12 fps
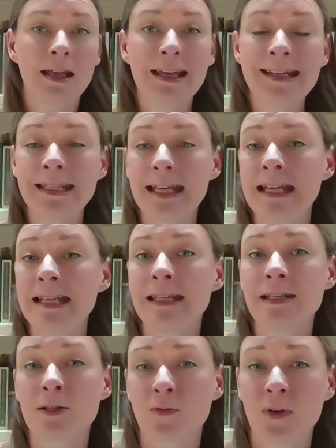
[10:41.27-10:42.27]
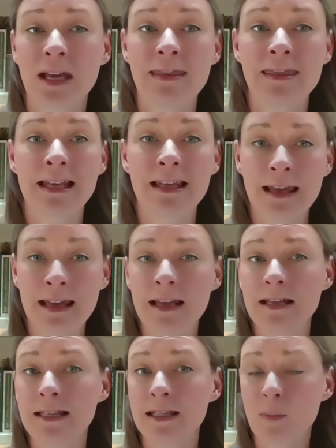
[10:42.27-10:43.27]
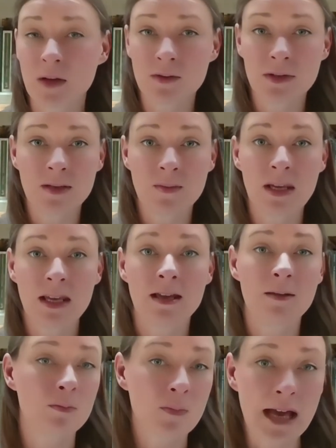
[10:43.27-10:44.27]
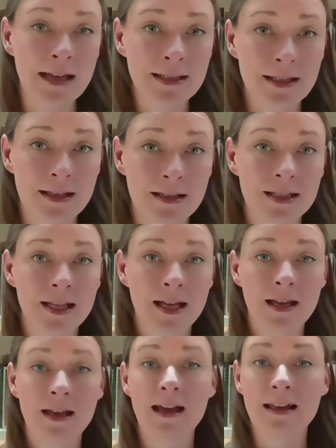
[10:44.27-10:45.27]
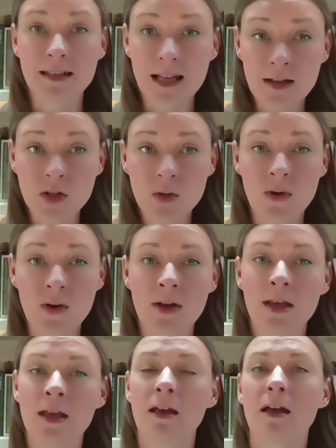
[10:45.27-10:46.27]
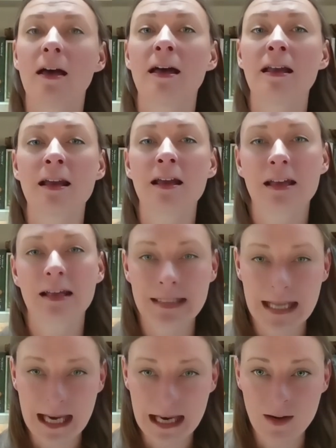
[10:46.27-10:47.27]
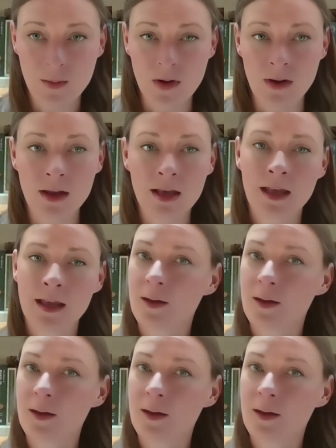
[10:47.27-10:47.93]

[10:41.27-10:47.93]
It's easy to forget that light is supposed to be massless, untouchable, uncontainable.